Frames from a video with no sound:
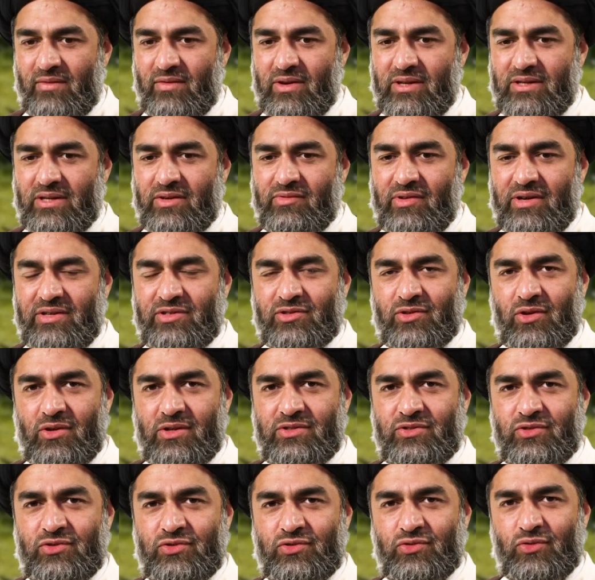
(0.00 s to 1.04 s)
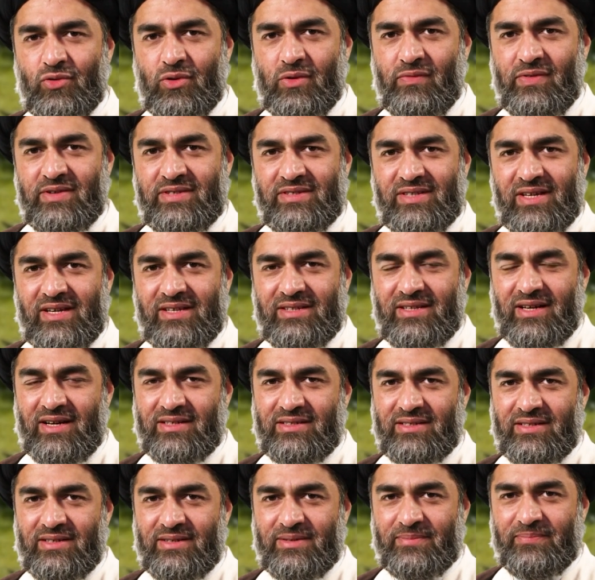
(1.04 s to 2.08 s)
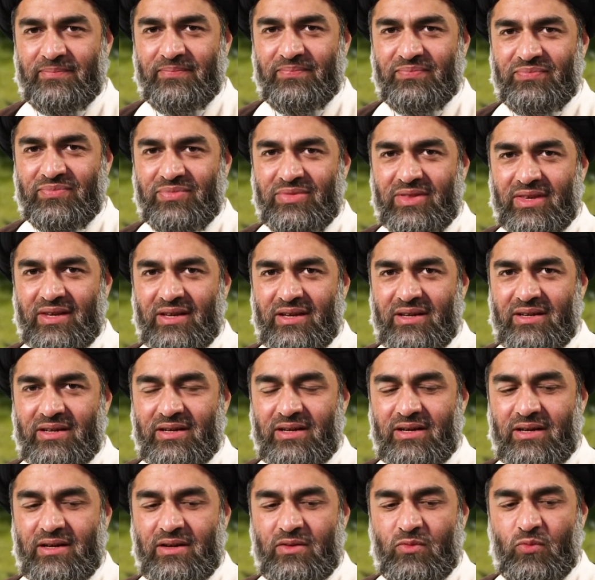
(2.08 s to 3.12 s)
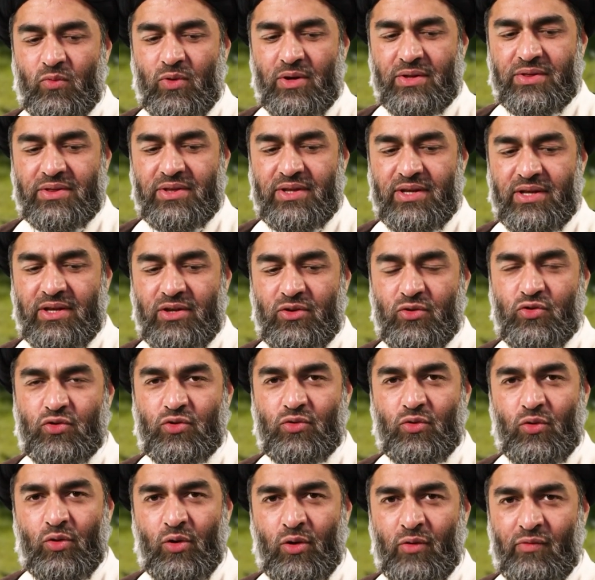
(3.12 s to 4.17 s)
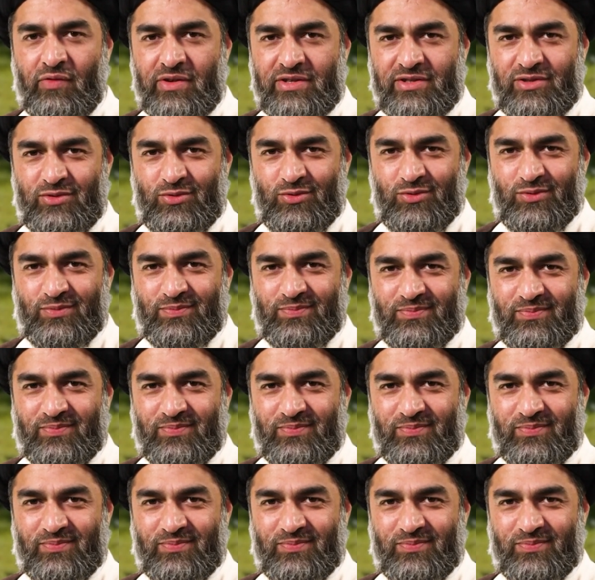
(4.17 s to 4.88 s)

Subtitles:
One of the great scholars used to always say that one thing you should always do,